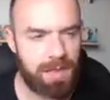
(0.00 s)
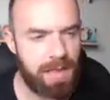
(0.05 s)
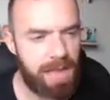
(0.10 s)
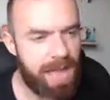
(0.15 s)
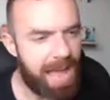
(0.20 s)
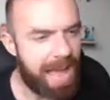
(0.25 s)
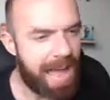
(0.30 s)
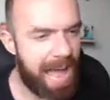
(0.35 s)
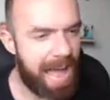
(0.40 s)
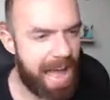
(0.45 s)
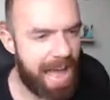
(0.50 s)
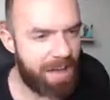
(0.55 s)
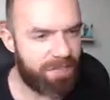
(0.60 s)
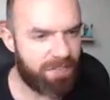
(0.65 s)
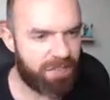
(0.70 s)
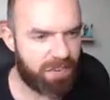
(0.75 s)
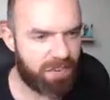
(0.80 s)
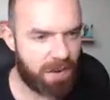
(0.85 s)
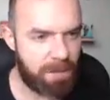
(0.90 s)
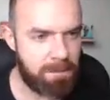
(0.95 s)
Half
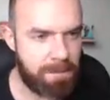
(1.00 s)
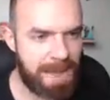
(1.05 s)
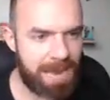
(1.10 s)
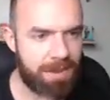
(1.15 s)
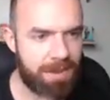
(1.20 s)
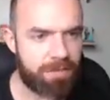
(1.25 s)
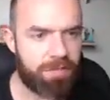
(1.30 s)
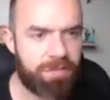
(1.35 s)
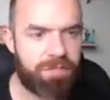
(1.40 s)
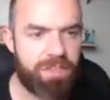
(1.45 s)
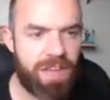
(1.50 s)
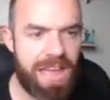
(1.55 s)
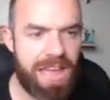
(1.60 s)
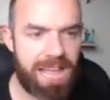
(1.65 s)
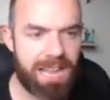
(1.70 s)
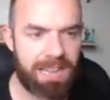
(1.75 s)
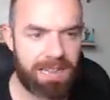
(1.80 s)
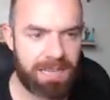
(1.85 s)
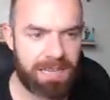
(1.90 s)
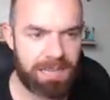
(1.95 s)
of our men
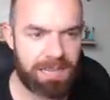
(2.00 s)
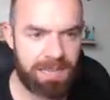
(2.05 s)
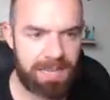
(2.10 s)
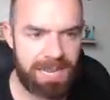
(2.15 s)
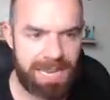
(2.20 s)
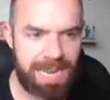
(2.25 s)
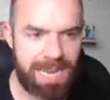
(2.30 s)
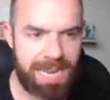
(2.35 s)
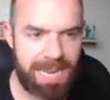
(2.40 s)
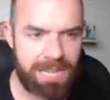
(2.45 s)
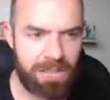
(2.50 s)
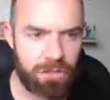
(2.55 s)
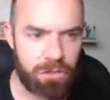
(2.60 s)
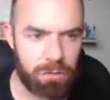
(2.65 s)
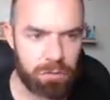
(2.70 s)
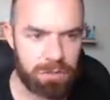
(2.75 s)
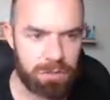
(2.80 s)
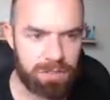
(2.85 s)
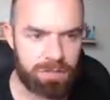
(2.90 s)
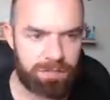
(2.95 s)
fell in
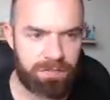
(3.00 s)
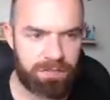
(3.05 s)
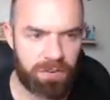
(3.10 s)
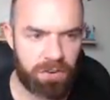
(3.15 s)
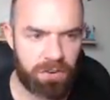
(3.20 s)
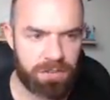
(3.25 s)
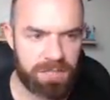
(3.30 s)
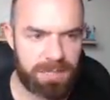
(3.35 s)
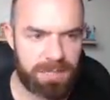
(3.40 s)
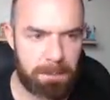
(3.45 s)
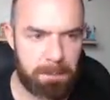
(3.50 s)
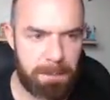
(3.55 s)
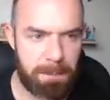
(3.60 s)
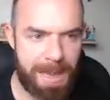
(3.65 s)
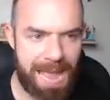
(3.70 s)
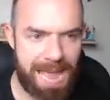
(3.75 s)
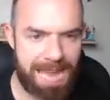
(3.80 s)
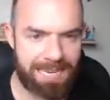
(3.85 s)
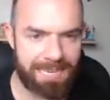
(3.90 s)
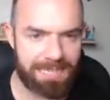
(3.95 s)
those first
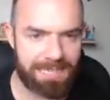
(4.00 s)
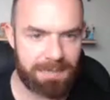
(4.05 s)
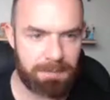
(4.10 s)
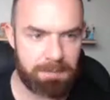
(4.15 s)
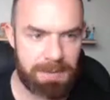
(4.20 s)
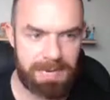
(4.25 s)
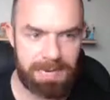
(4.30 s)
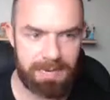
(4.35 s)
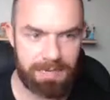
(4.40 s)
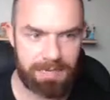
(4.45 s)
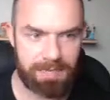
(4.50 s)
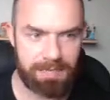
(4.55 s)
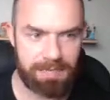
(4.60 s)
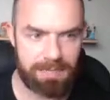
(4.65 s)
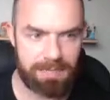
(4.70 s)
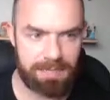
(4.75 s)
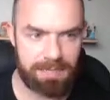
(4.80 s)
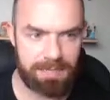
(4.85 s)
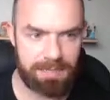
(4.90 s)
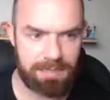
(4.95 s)
panicked
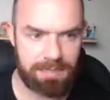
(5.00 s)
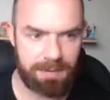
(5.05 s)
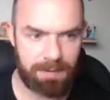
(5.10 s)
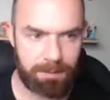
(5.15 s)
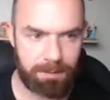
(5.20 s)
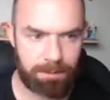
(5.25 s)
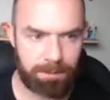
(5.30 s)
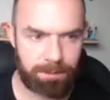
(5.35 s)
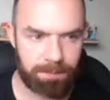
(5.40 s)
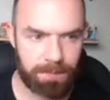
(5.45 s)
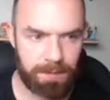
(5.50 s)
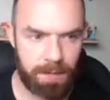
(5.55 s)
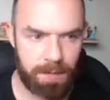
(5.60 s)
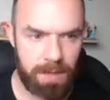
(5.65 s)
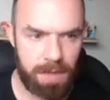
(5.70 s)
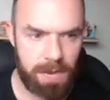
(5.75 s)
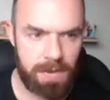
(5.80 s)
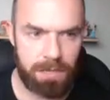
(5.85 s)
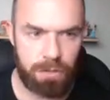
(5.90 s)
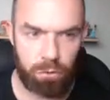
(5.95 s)
minutes.
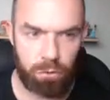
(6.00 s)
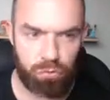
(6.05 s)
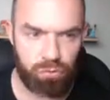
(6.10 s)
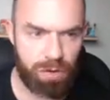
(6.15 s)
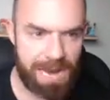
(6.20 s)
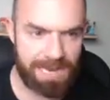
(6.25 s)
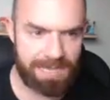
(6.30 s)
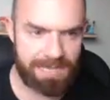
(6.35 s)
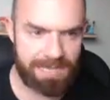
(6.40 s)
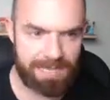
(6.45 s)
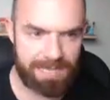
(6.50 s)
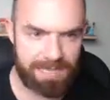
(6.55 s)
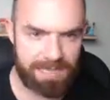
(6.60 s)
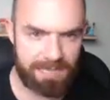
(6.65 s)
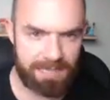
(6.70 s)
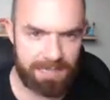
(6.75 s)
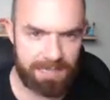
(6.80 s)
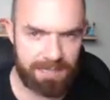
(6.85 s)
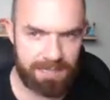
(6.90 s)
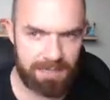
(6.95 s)
The
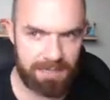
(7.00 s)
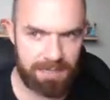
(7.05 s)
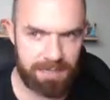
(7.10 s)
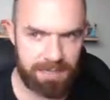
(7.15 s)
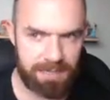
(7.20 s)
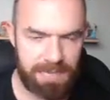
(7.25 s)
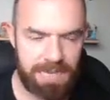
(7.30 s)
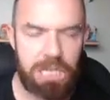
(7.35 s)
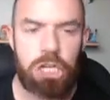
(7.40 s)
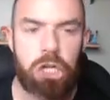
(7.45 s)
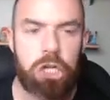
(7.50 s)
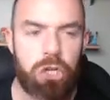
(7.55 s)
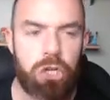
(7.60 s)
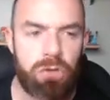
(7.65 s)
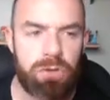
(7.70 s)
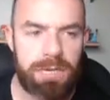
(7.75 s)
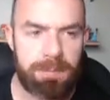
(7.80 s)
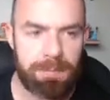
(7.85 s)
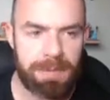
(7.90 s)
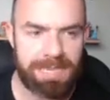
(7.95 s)
rest,
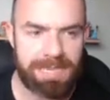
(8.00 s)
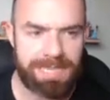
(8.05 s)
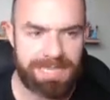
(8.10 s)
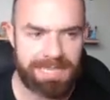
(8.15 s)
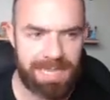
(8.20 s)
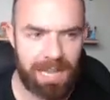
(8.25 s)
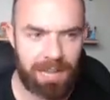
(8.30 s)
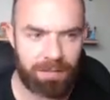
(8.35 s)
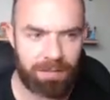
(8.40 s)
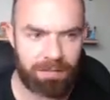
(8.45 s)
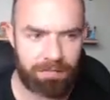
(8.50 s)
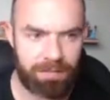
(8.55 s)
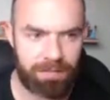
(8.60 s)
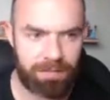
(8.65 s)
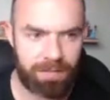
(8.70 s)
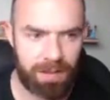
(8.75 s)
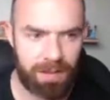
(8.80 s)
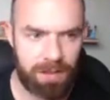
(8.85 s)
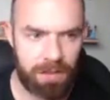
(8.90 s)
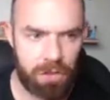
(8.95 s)
including
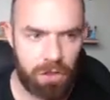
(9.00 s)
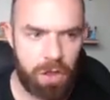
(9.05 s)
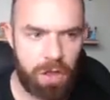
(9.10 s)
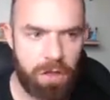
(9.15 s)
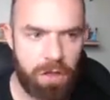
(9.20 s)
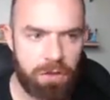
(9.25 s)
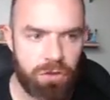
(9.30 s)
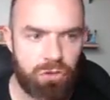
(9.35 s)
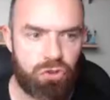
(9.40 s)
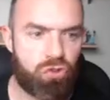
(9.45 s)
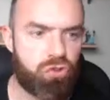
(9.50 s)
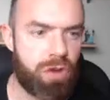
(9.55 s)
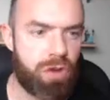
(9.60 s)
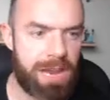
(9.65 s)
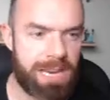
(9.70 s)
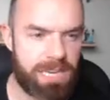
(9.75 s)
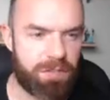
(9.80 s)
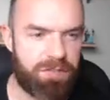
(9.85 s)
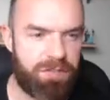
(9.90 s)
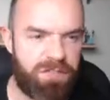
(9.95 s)
myself,
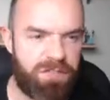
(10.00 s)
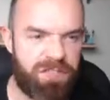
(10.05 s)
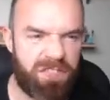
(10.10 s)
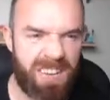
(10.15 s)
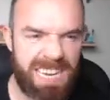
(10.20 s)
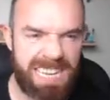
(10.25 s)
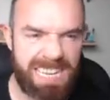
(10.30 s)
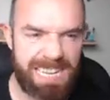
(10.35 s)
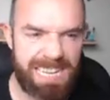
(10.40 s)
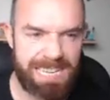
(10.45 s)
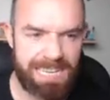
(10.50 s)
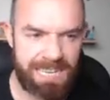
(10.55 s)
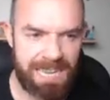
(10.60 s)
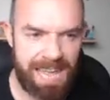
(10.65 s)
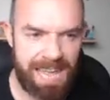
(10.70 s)
tried to flee.